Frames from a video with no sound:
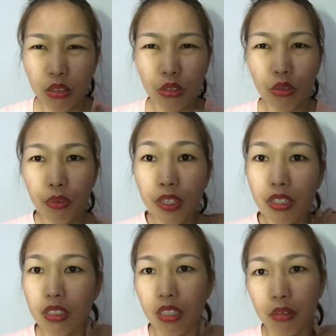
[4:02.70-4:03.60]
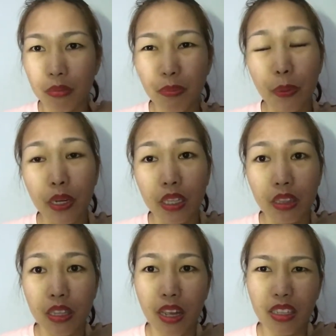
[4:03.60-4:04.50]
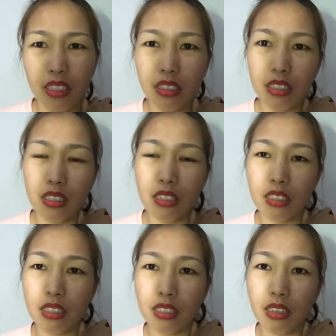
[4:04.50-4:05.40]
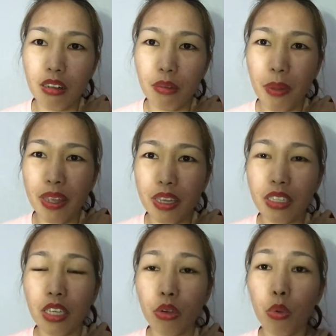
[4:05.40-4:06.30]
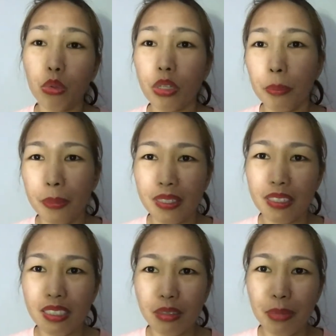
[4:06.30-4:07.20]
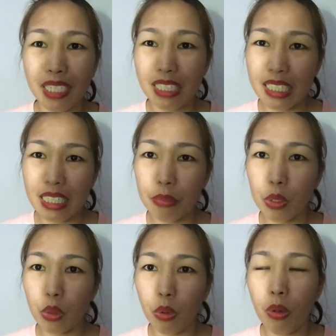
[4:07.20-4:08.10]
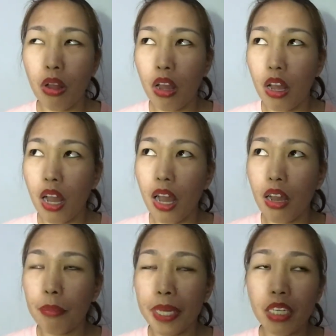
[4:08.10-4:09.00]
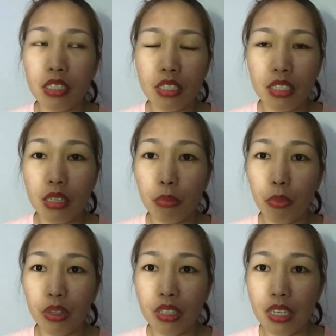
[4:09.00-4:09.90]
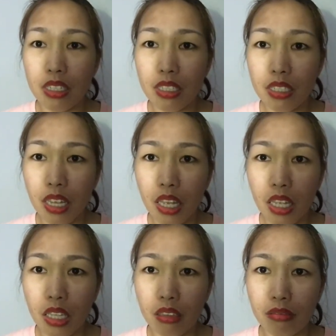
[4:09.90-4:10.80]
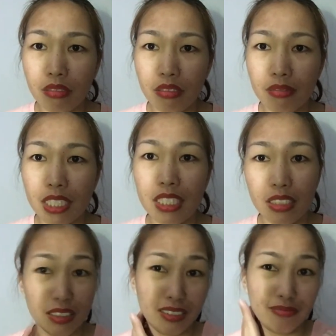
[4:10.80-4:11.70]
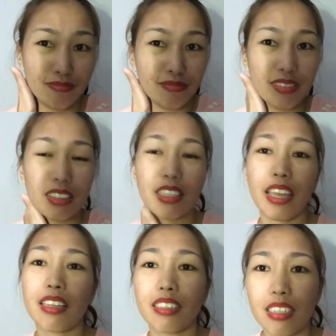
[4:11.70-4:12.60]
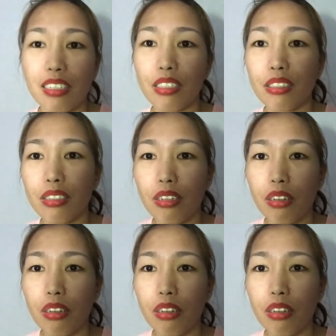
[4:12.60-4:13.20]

So far that's it, but I think this is it can hold up until my sleep, so I can sleep with this and still like this.